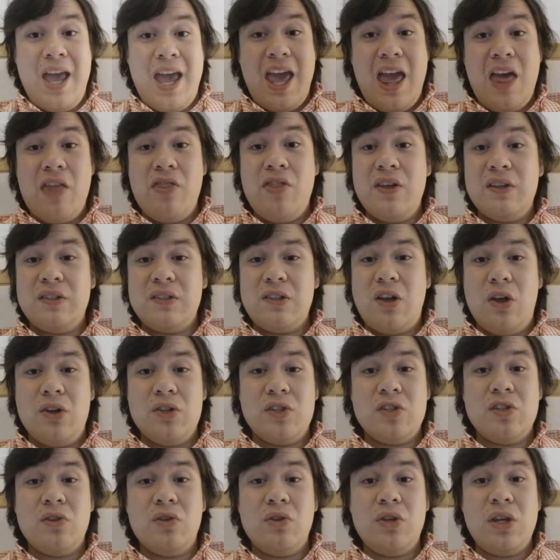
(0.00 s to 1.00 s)
and this
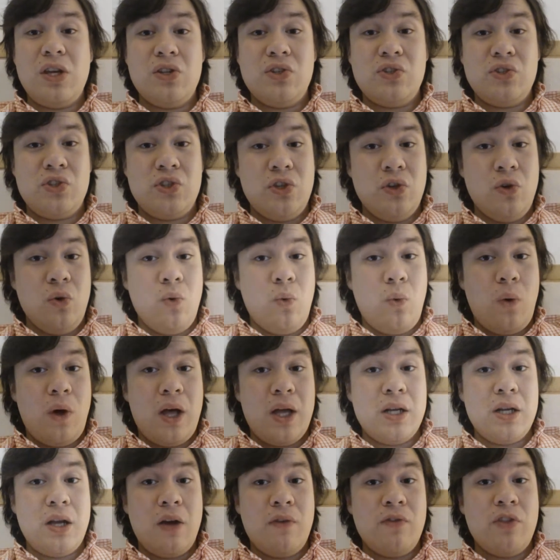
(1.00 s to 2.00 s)
also leads to
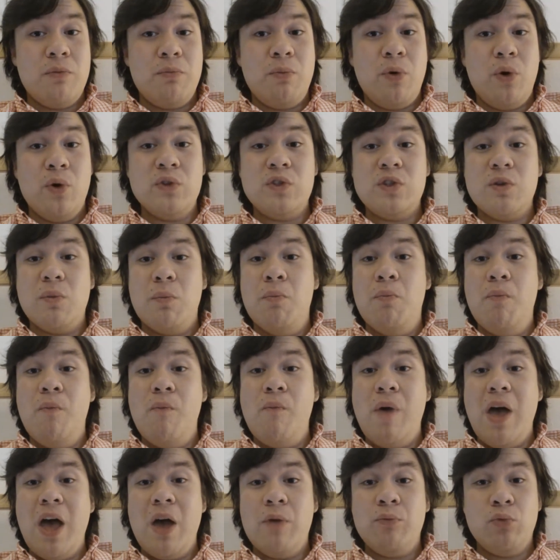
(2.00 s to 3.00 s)
one of the most
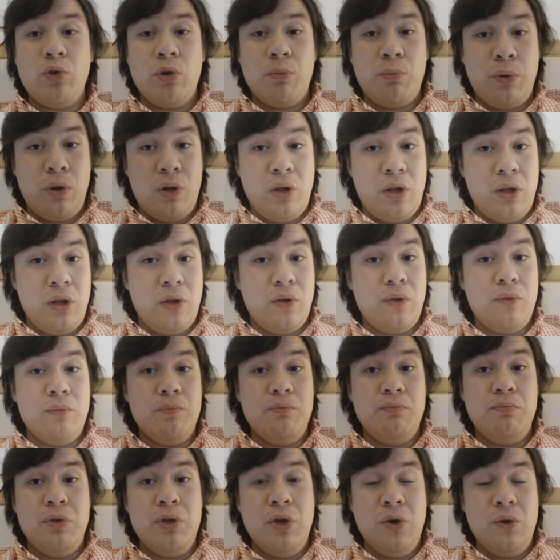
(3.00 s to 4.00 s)
memorable
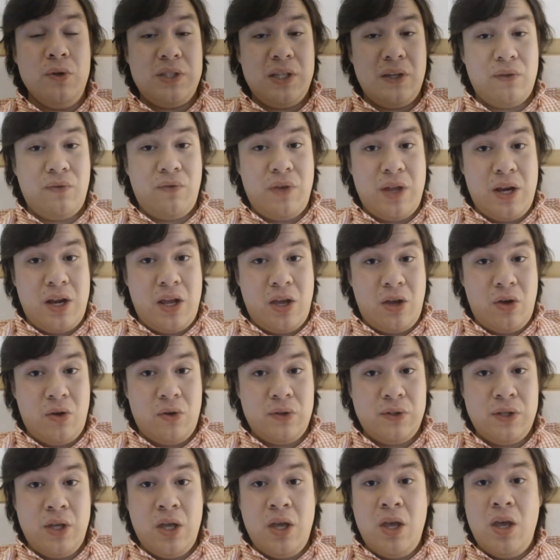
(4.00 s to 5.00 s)
music
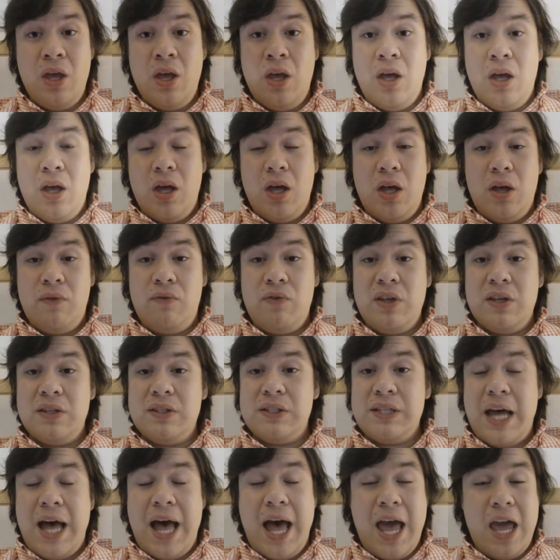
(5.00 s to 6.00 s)
videos of the
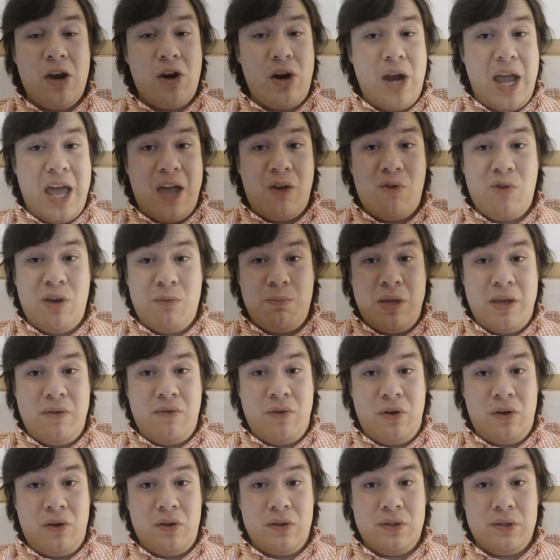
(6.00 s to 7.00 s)
entire angry
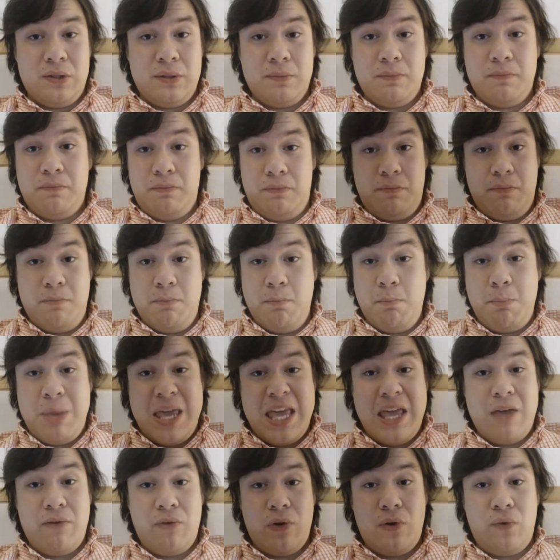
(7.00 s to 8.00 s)
beavers
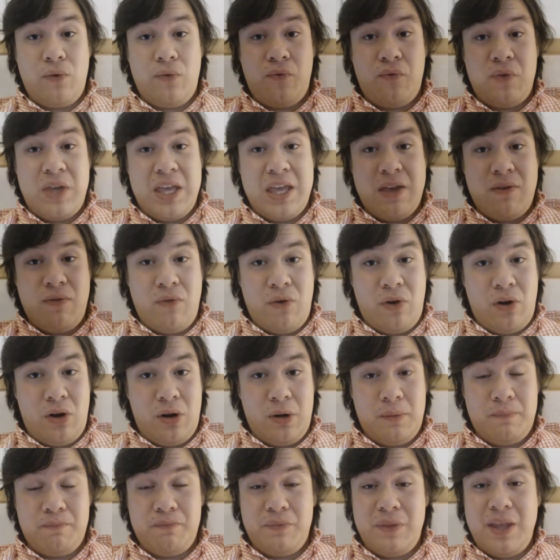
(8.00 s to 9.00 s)
Beaver
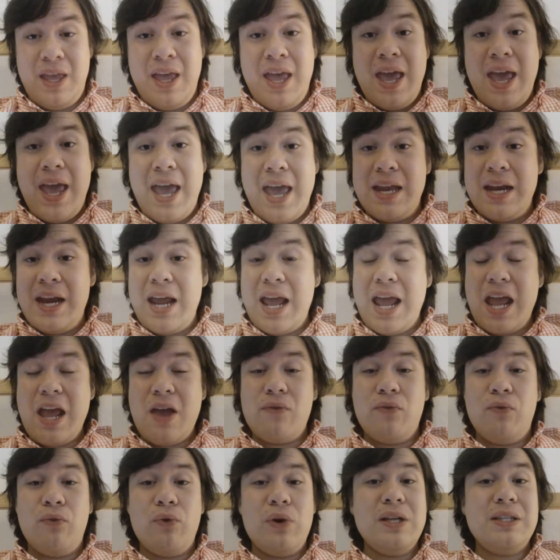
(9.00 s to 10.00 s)
Fever. And
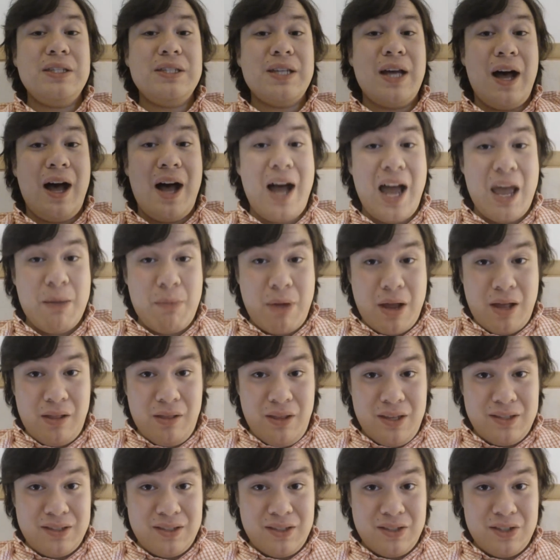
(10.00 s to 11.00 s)
every time I
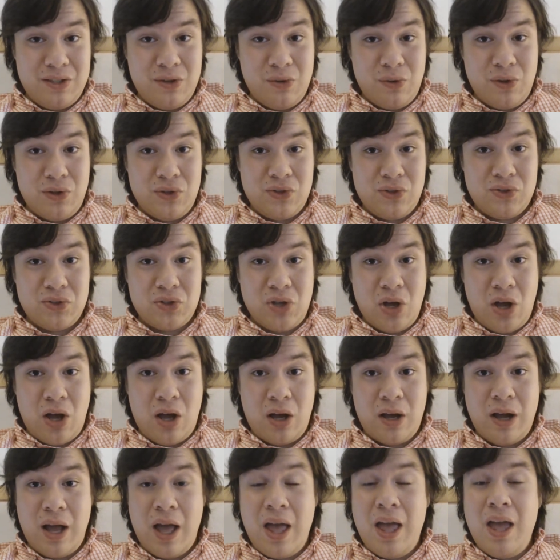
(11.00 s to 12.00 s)
listen to this
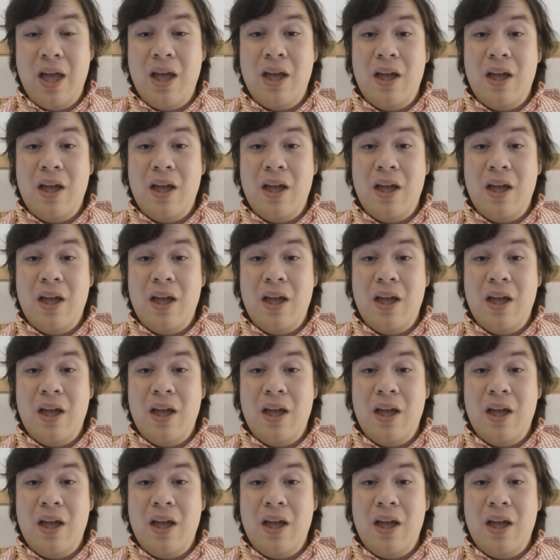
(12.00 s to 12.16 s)
song,